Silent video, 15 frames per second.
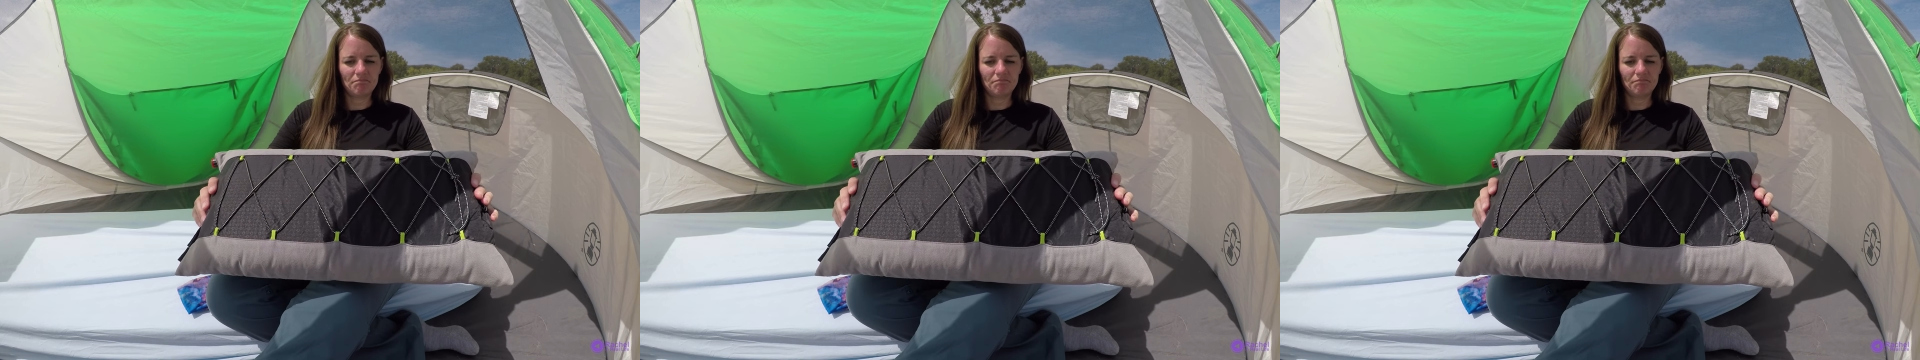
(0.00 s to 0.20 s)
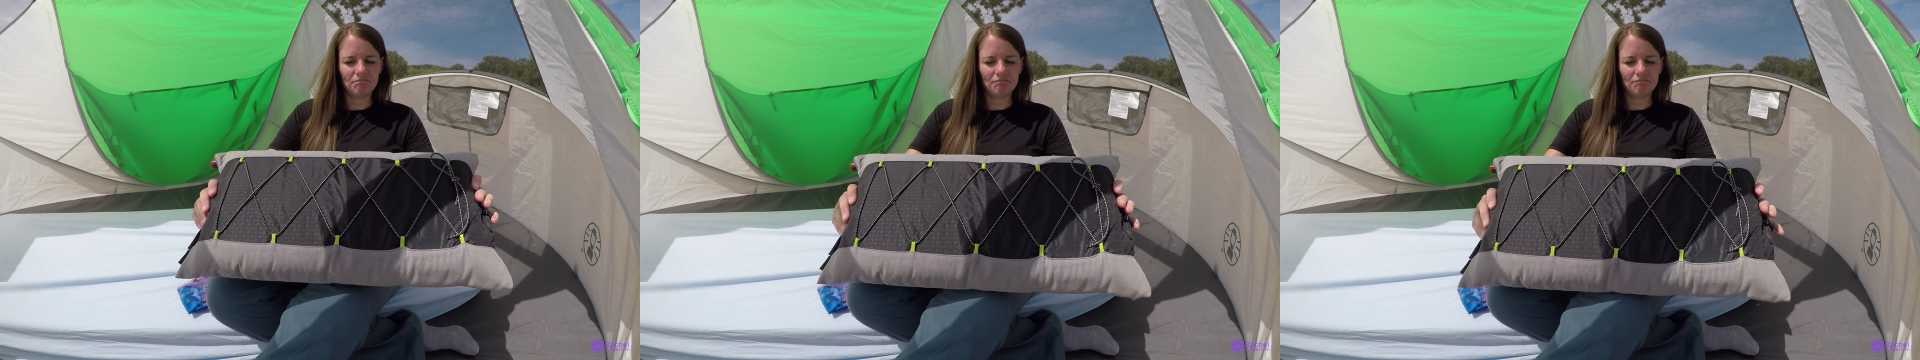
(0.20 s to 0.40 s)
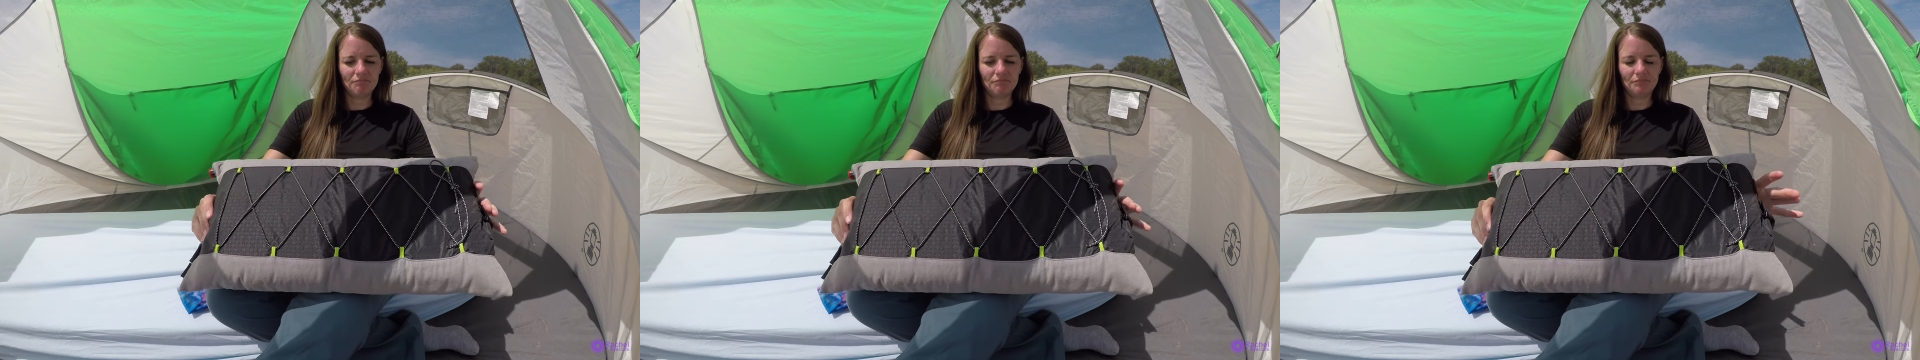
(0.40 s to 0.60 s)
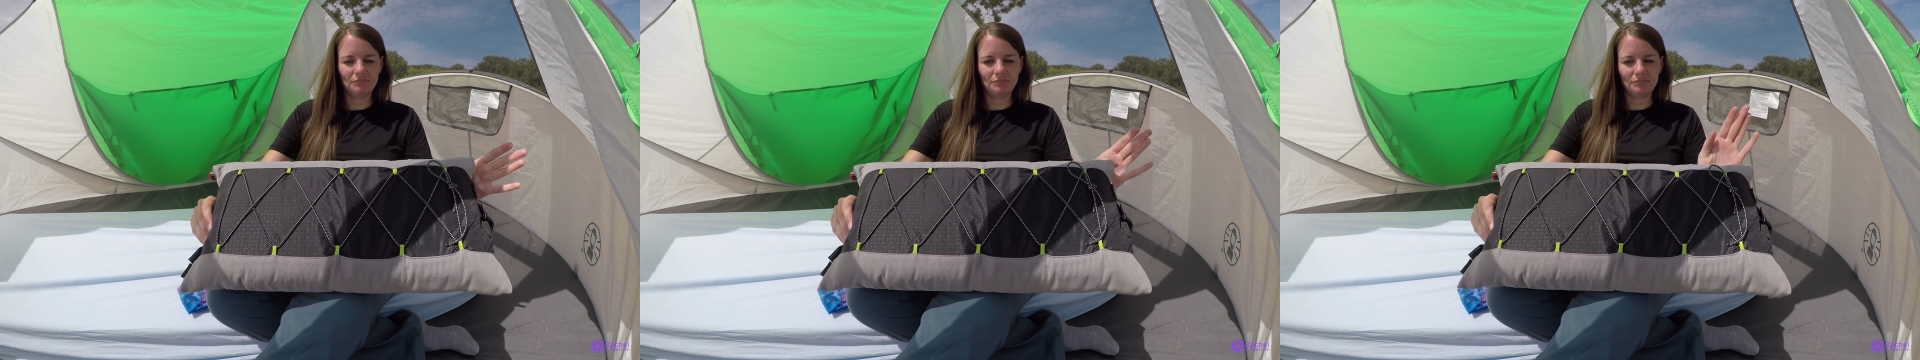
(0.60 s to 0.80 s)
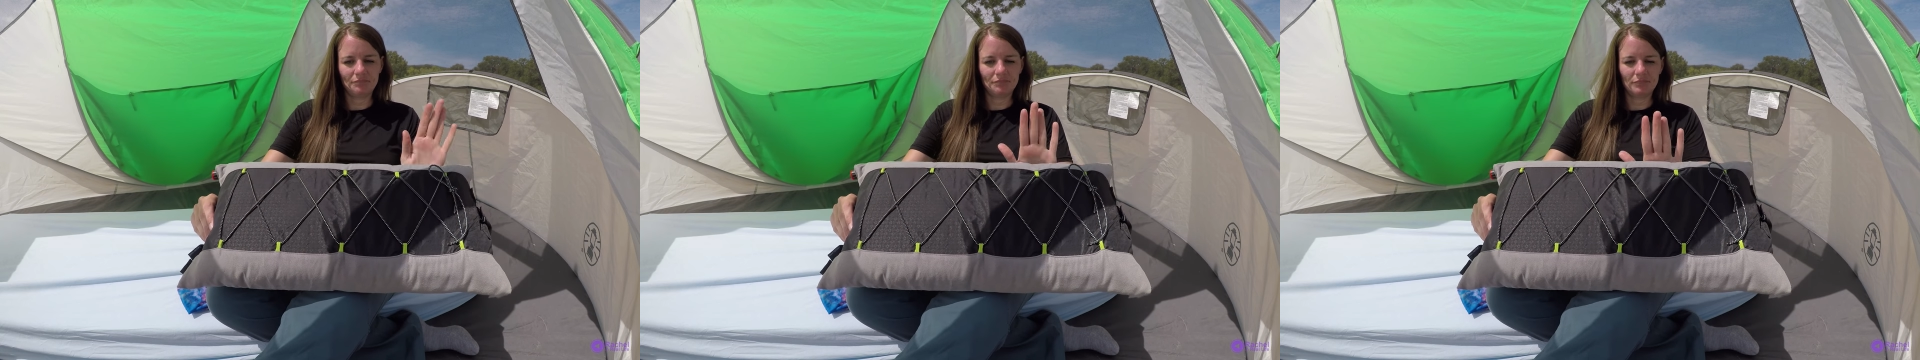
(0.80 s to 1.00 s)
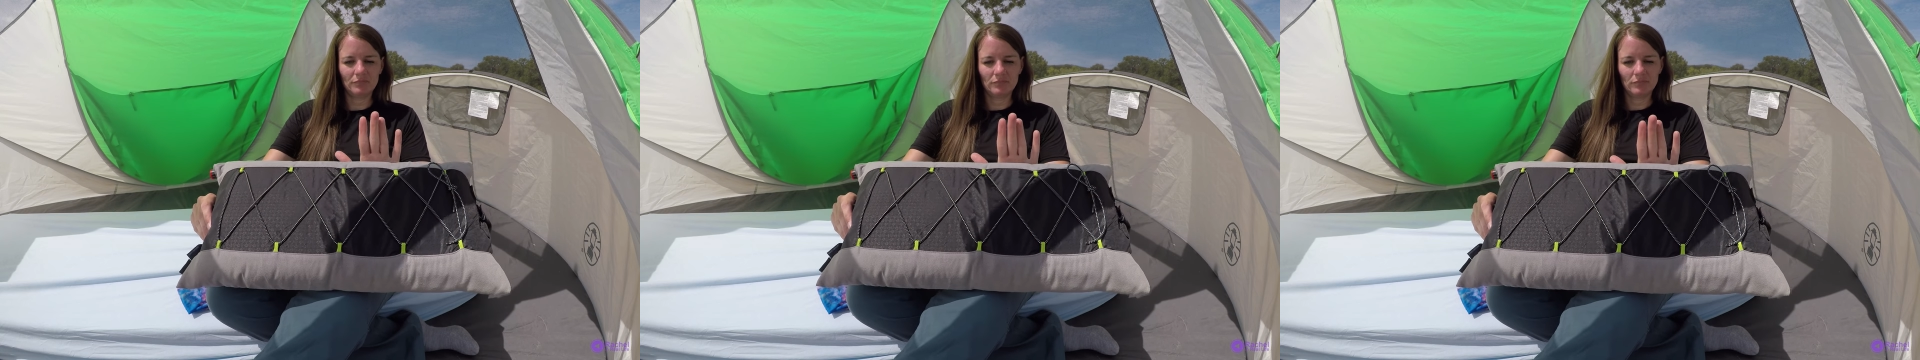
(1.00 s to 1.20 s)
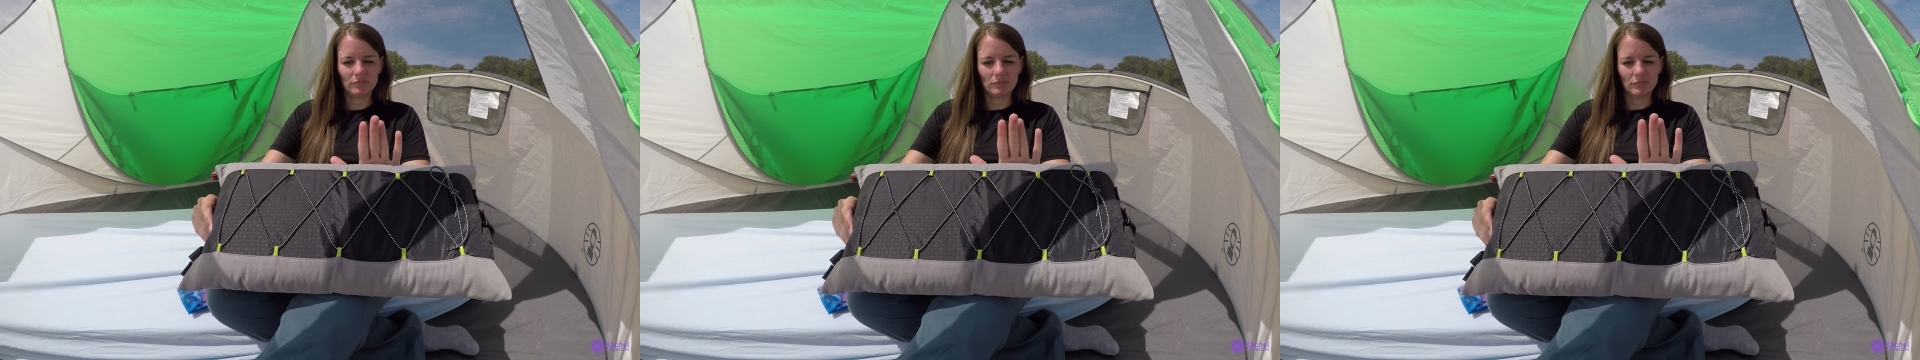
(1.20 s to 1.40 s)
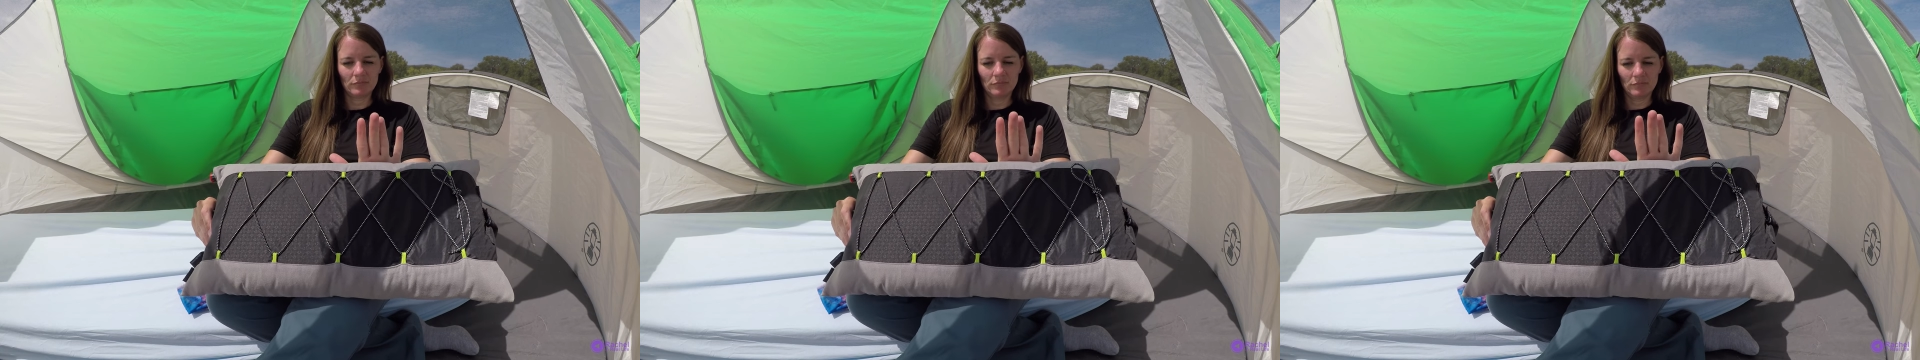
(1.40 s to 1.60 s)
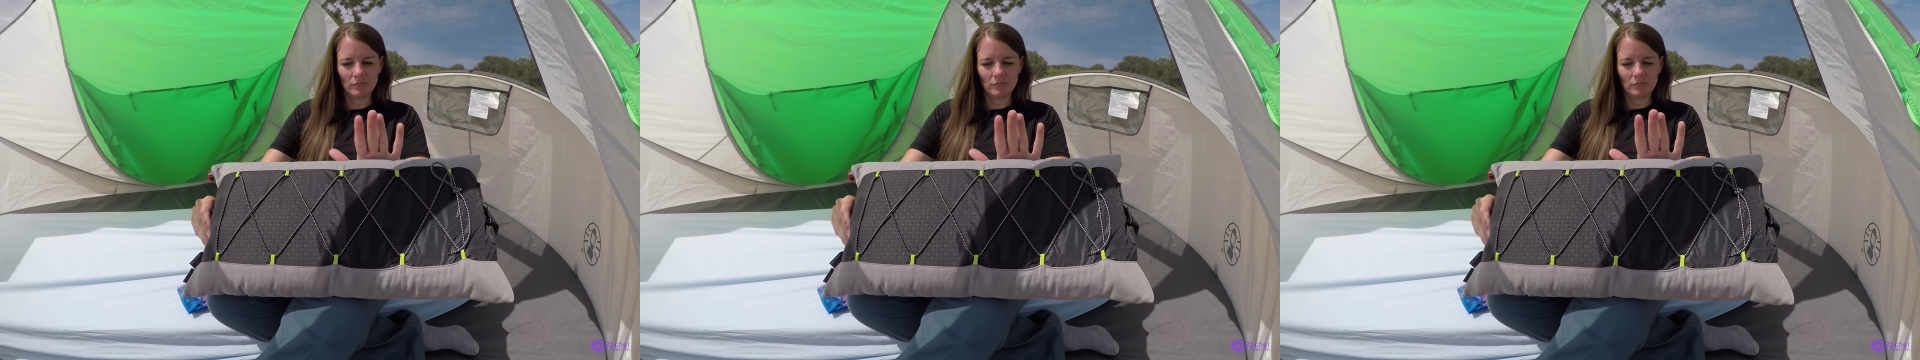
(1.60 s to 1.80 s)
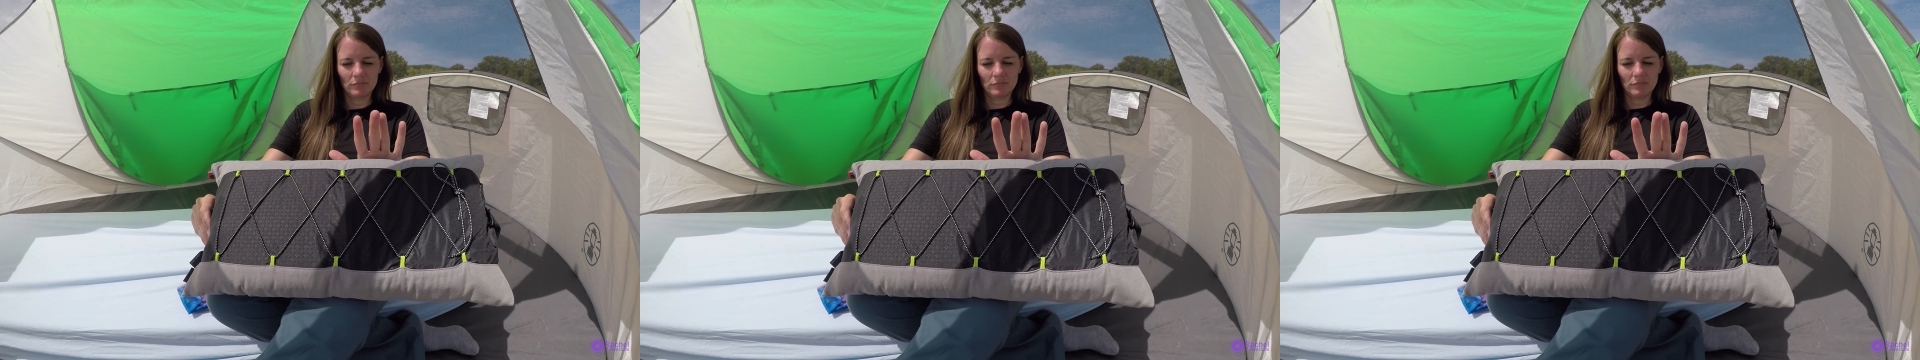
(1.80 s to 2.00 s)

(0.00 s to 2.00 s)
No one is speaking in this clip.